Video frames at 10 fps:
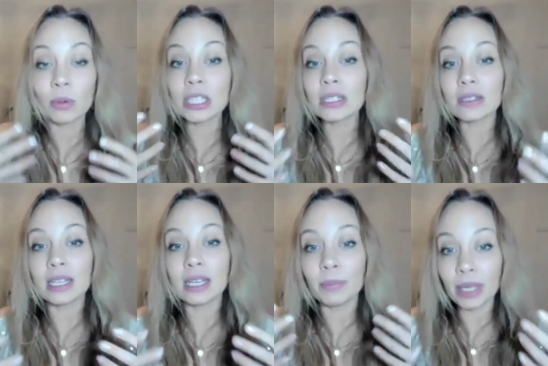which is
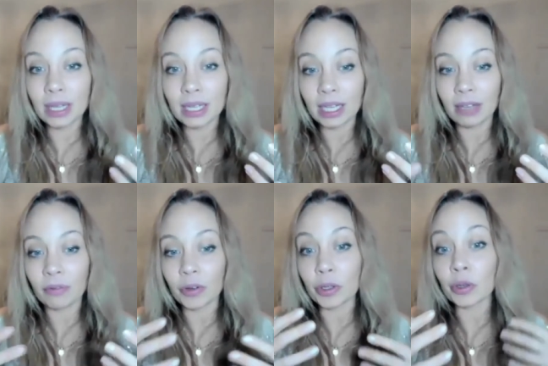the ability
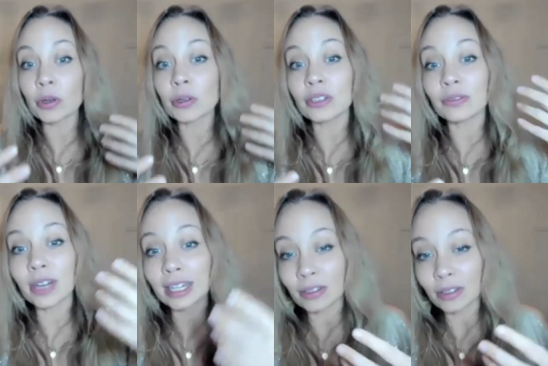for your
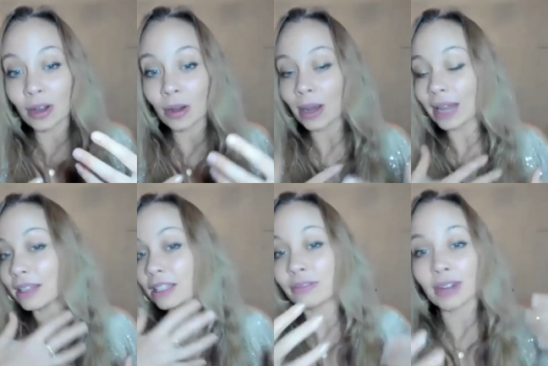divine soul and
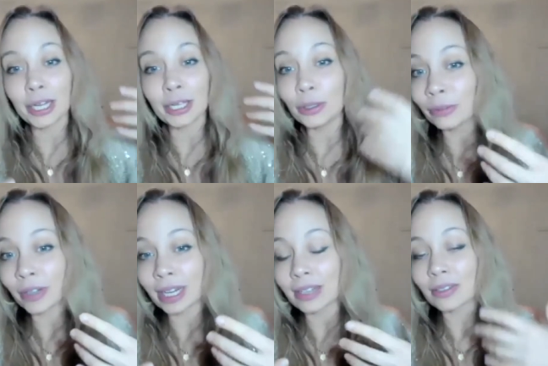the divine
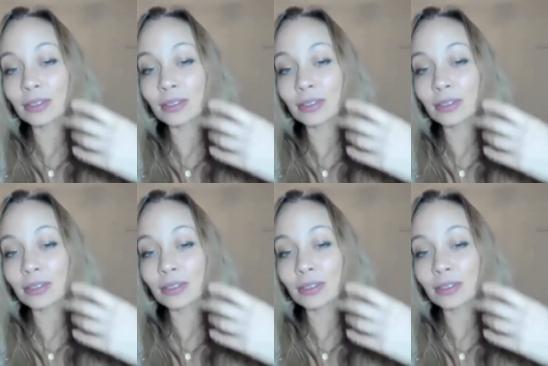universe